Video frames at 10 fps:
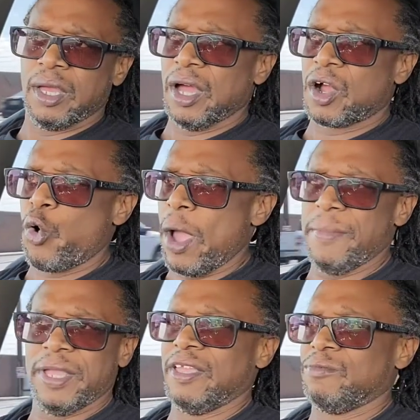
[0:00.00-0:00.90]

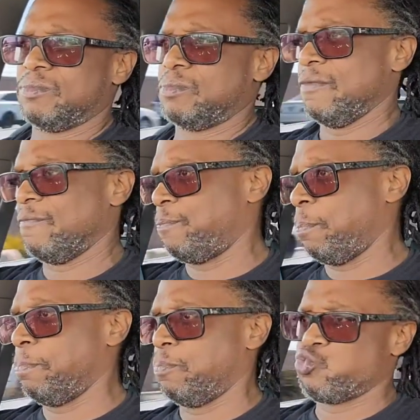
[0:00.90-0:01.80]
equipment and
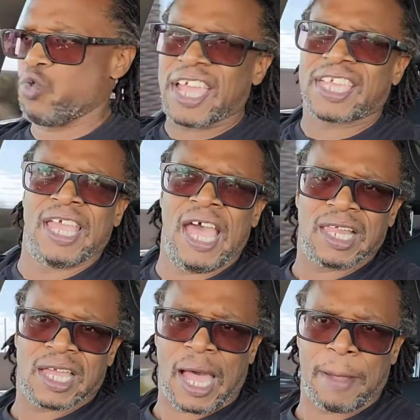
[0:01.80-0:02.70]
wrecking
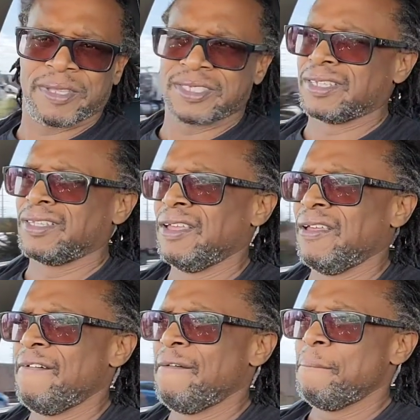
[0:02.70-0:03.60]
helicopters and
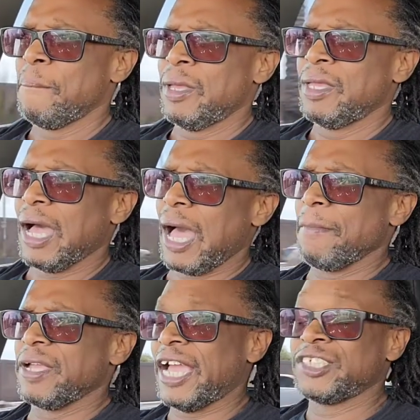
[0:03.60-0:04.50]
I
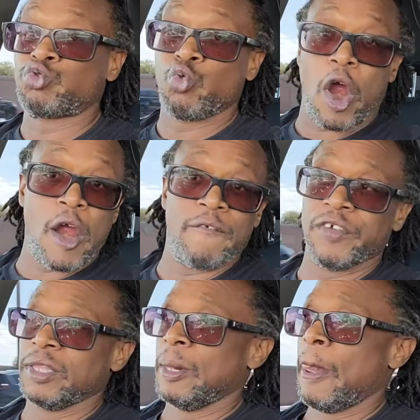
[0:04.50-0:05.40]
mean, they're swerving